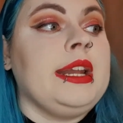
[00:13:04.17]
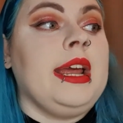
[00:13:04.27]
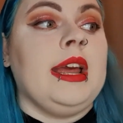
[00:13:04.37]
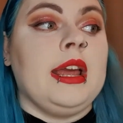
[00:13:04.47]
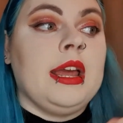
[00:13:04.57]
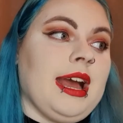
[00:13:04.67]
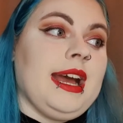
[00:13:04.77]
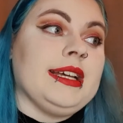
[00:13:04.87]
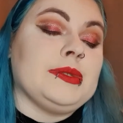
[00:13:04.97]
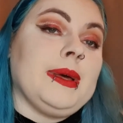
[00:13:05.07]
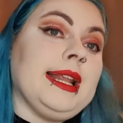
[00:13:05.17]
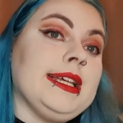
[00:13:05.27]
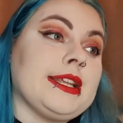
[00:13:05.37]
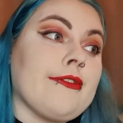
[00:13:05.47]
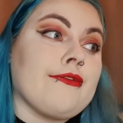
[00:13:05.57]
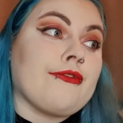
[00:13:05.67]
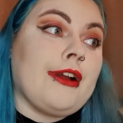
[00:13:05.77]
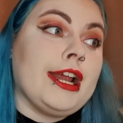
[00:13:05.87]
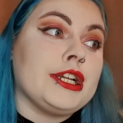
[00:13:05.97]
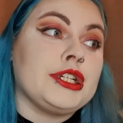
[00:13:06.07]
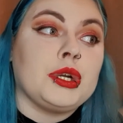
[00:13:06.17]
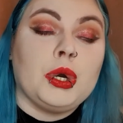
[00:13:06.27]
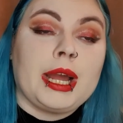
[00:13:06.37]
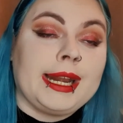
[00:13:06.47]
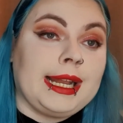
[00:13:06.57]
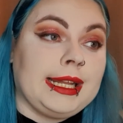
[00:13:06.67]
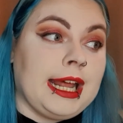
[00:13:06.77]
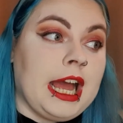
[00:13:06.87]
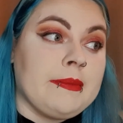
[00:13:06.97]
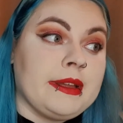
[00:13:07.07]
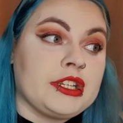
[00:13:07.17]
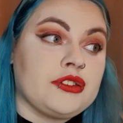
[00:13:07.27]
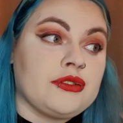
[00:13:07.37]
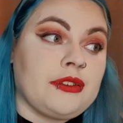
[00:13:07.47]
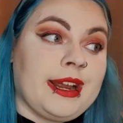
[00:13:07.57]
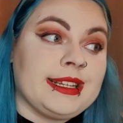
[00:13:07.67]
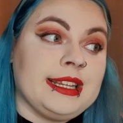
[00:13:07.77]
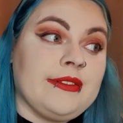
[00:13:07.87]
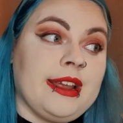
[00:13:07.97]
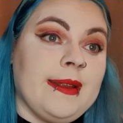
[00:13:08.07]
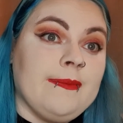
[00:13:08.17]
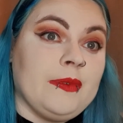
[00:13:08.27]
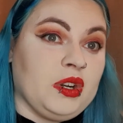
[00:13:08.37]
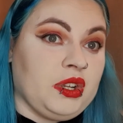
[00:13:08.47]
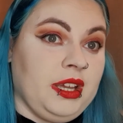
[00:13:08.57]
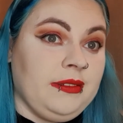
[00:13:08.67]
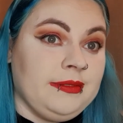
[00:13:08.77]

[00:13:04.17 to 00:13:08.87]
it, as well as fresh organic lime extracted in vodka,